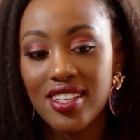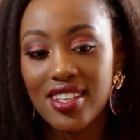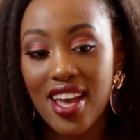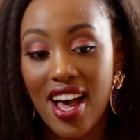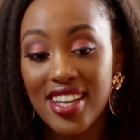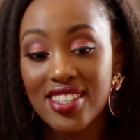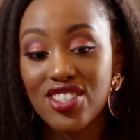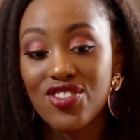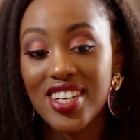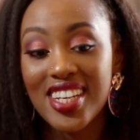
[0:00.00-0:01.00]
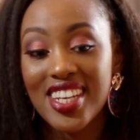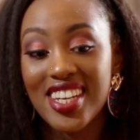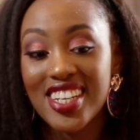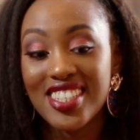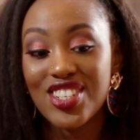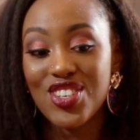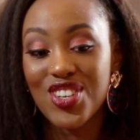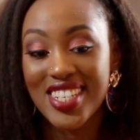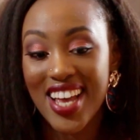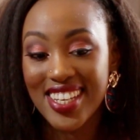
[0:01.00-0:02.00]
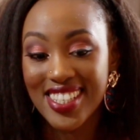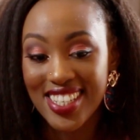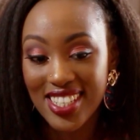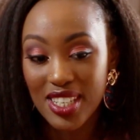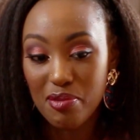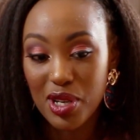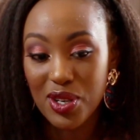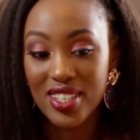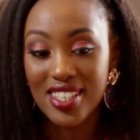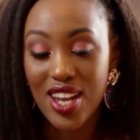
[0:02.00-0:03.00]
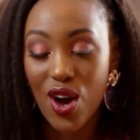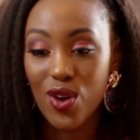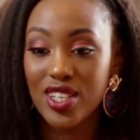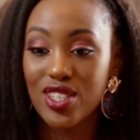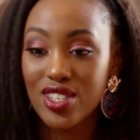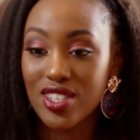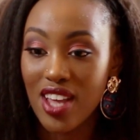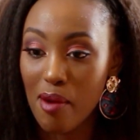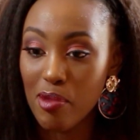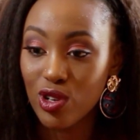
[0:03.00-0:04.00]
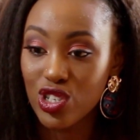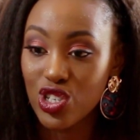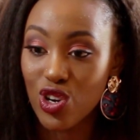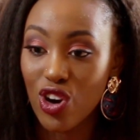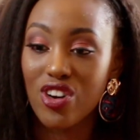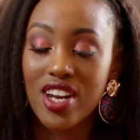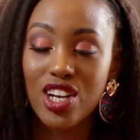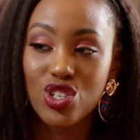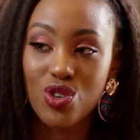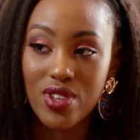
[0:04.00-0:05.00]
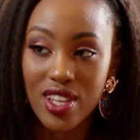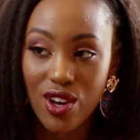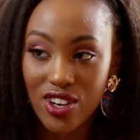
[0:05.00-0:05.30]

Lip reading: yeah, it's really not as easy, because now it's about your connection with the